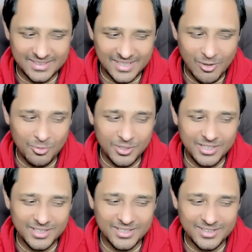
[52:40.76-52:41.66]
How many
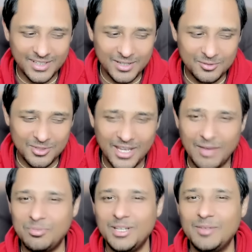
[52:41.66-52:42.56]
years are we
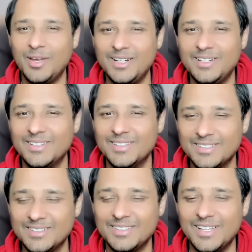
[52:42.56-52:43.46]
happily married?
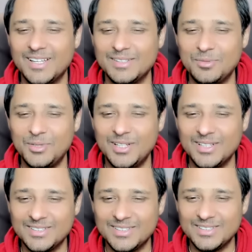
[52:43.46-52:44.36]
And the husband
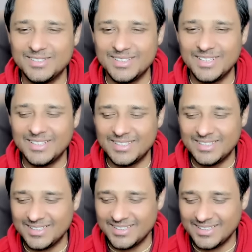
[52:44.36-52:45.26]
answers, like,
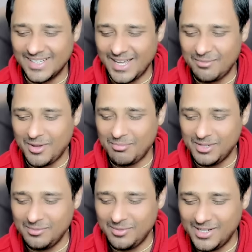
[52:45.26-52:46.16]
I'm
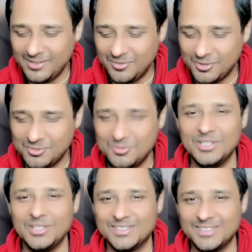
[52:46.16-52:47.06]
happily married for two
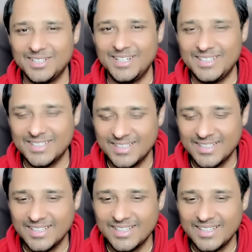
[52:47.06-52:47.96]
years, right?
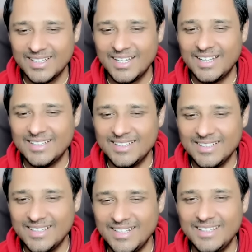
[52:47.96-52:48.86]
And the
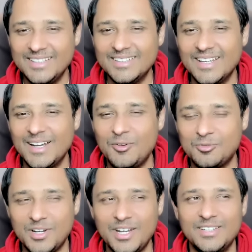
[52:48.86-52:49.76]
lady is like
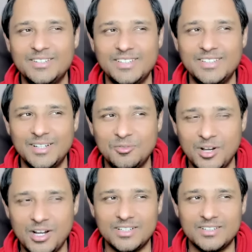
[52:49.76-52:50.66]
outraged. She said,
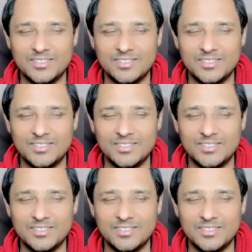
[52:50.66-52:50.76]
What?